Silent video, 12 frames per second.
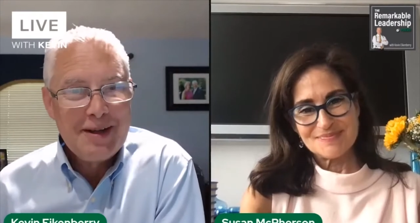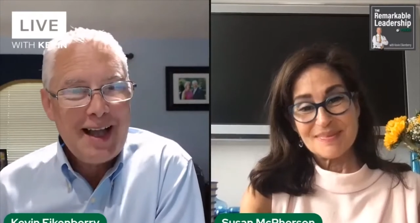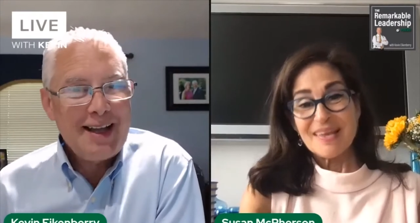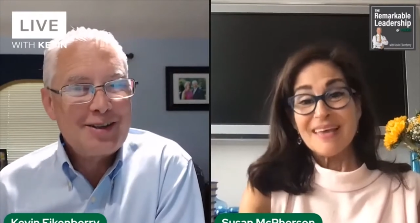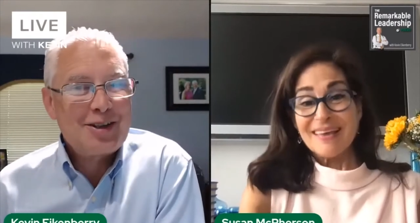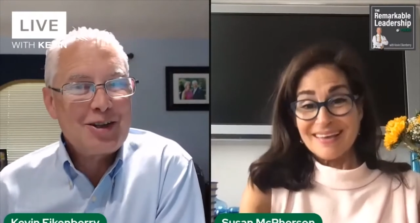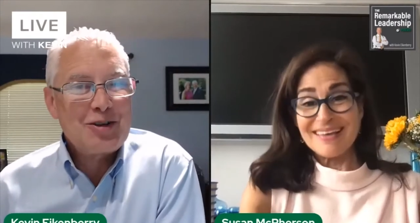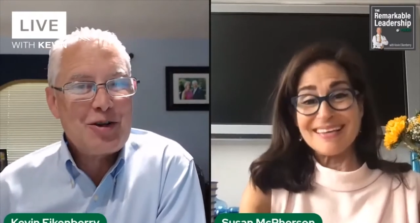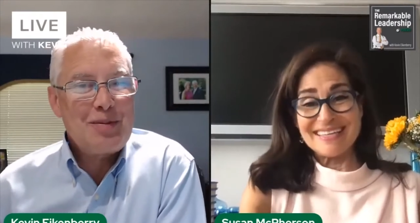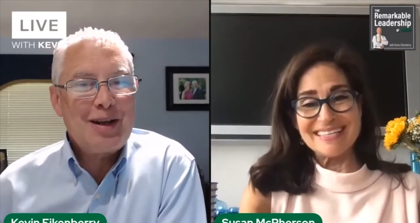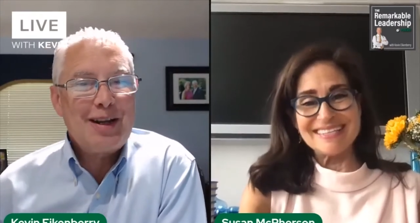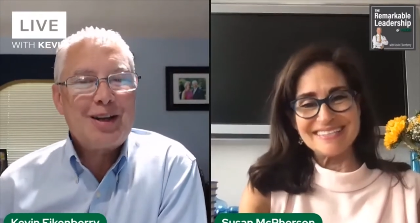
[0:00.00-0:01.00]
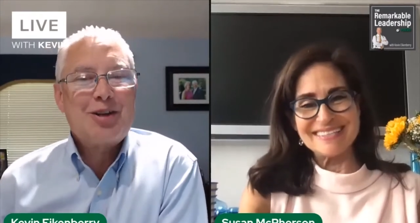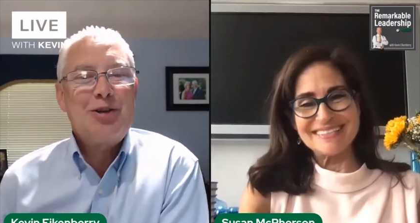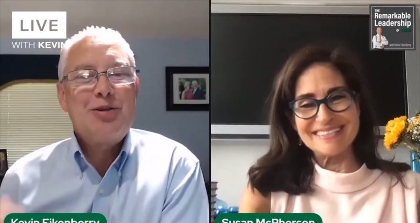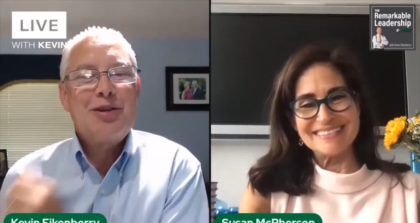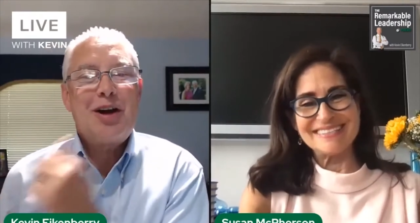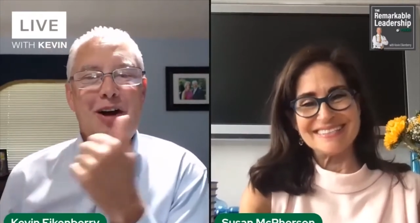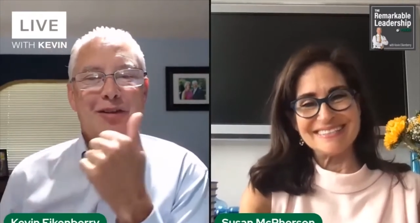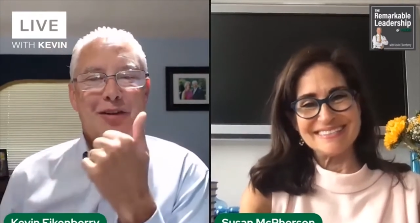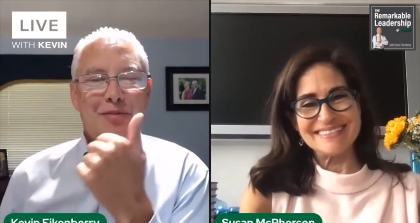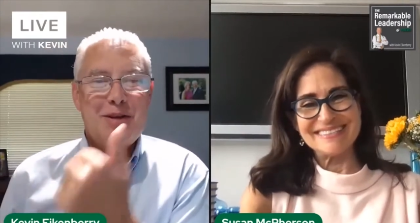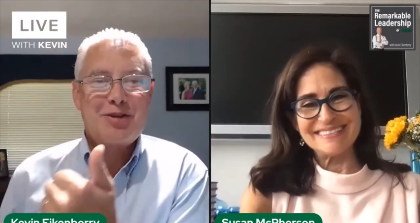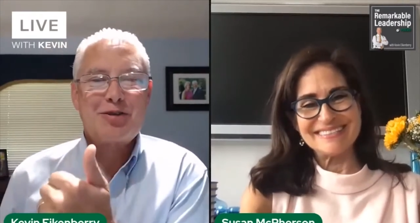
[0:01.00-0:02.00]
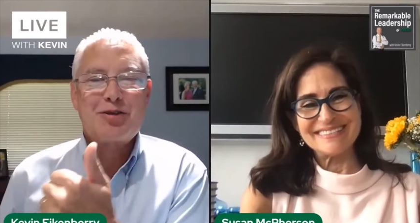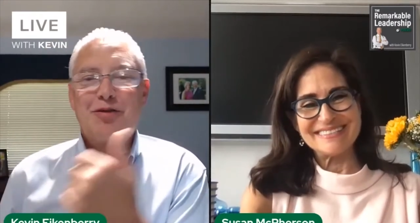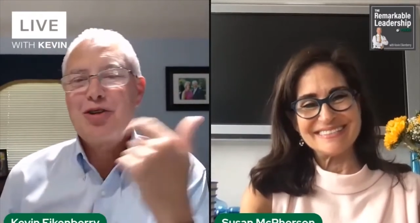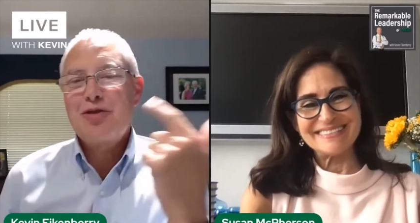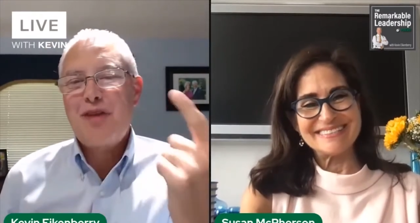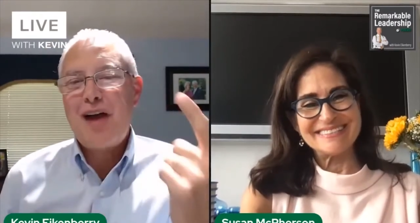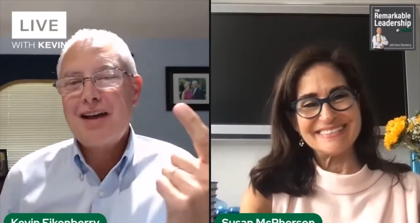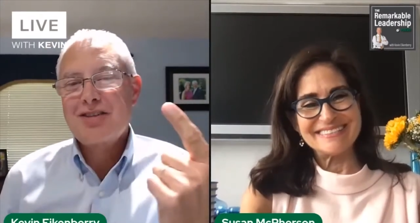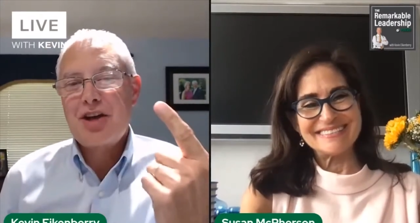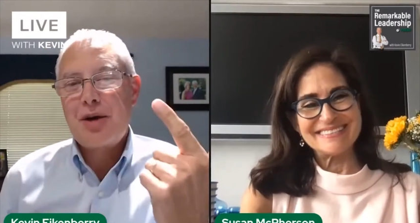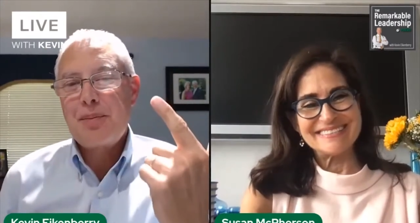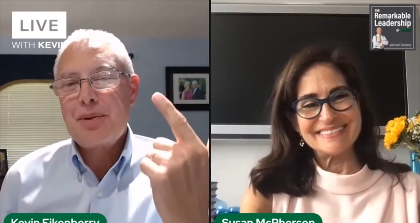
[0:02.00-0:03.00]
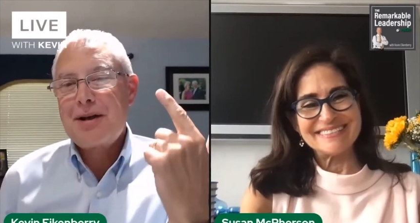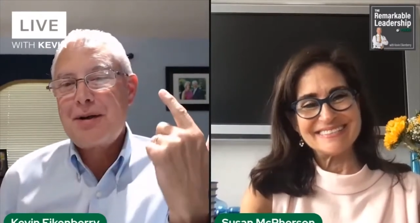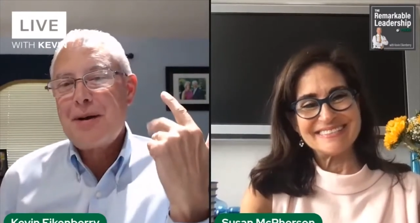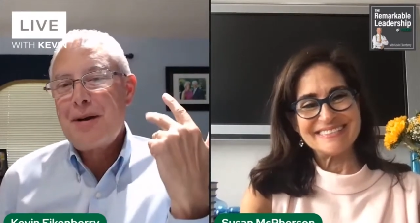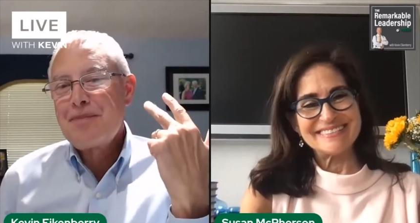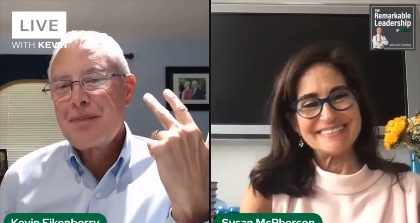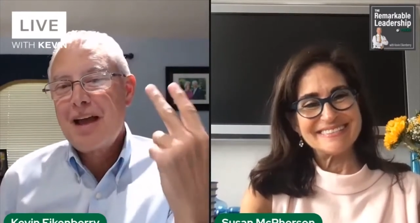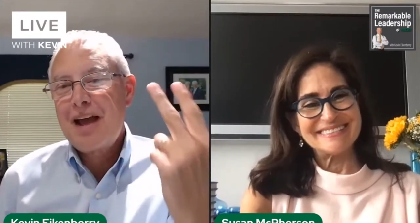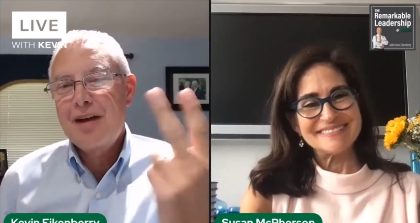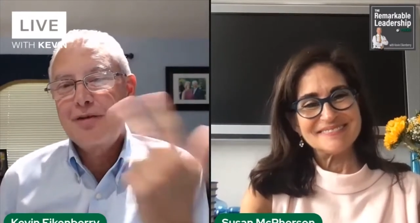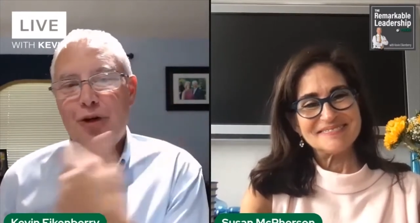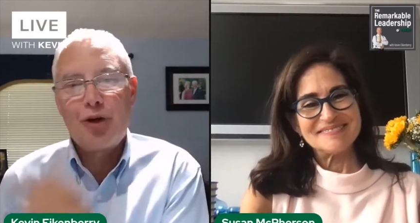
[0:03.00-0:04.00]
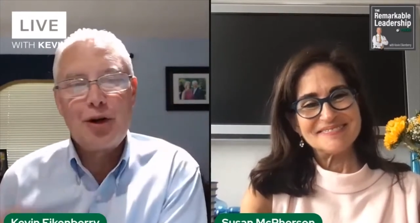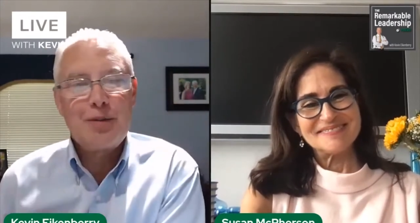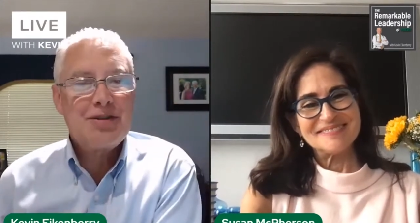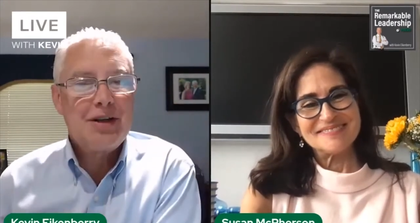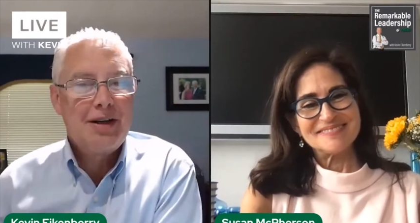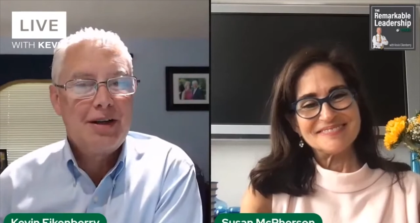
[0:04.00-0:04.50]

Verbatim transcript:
Speaker 1: and is contributing to the Harvard Business Review, Fast Company, and Forbes.